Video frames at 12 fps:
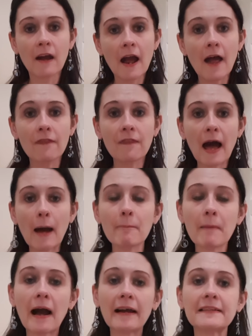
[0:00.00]
And that
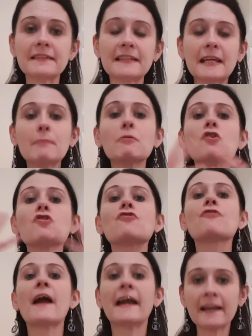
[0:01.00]
might seem
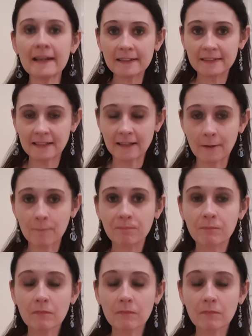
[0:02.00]
crazy,